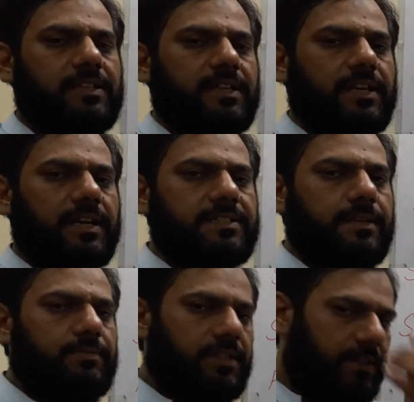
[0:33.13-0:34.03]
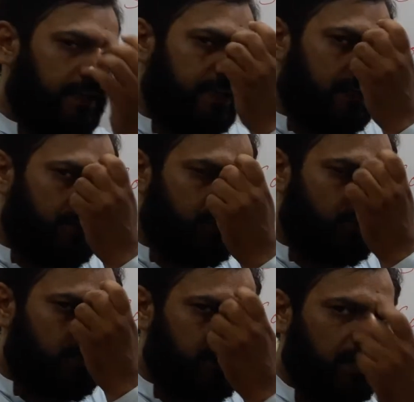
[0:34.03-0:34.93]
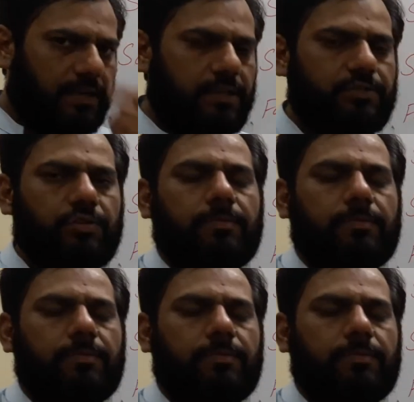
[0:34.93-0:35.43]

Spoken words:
there are something area which should be understood